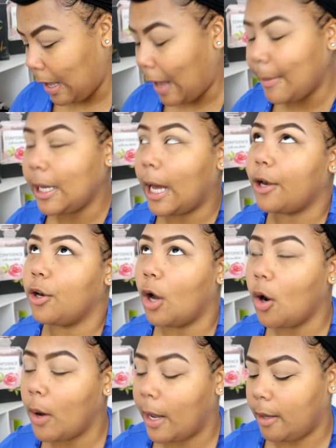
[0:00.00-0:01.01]
mean, I
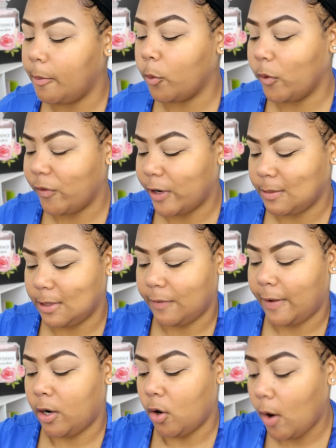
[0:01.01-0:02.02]
know how, let me rephrase
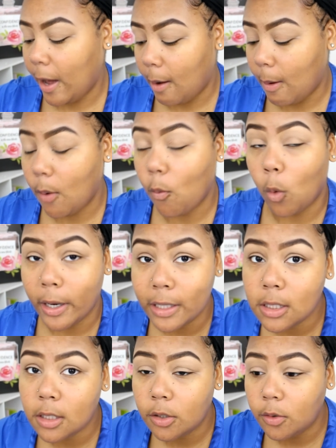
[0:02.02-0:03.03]
myself. I know how I
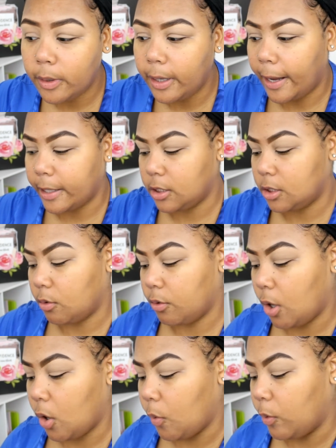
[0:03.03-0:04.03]
want to do it. I just don't
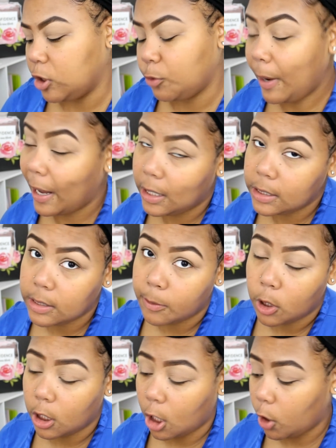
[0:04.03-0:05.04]
know which palettes I'm
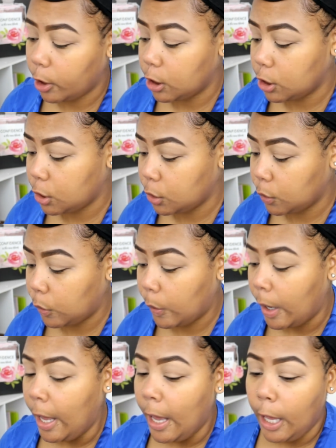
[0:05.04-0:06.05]
going to go
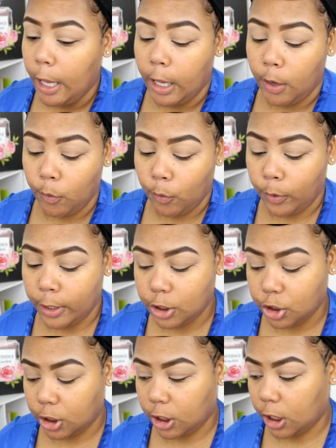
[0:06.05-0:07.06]
into and
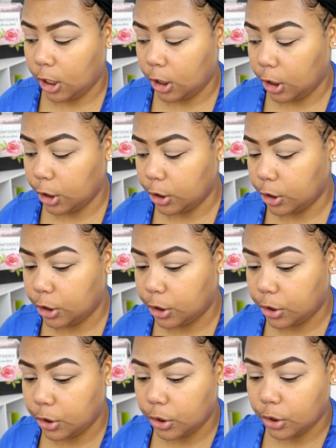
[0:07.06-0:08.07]
which colors,
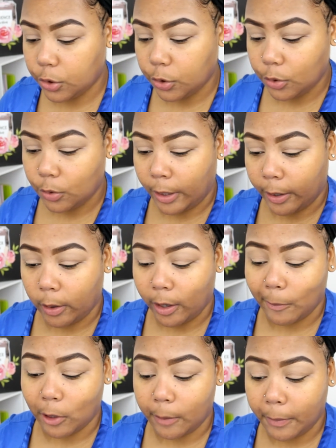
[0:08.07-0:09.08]
like, or
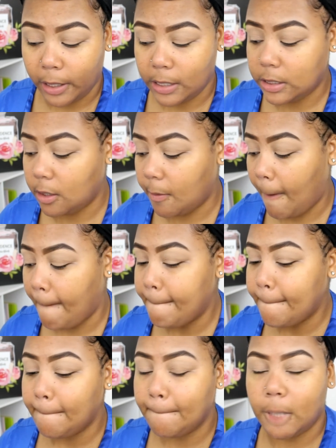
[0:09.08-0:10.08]
I'm going to place them.
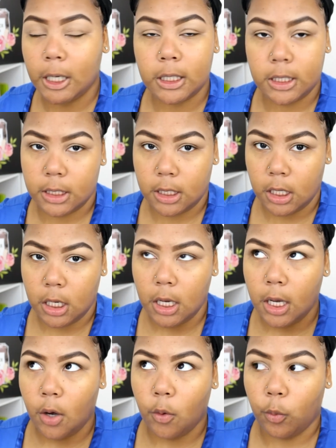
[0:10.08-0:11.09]
But
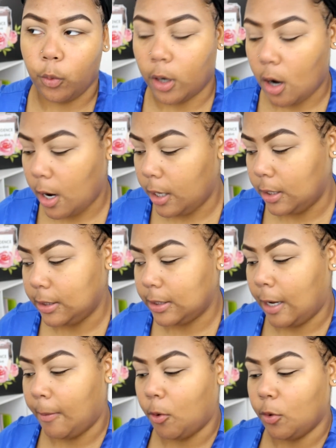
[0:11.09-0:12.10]
regardless,
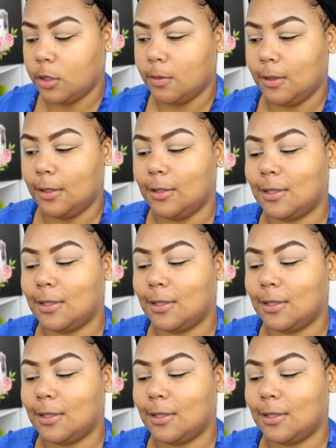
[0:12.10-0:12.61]
I'm going to be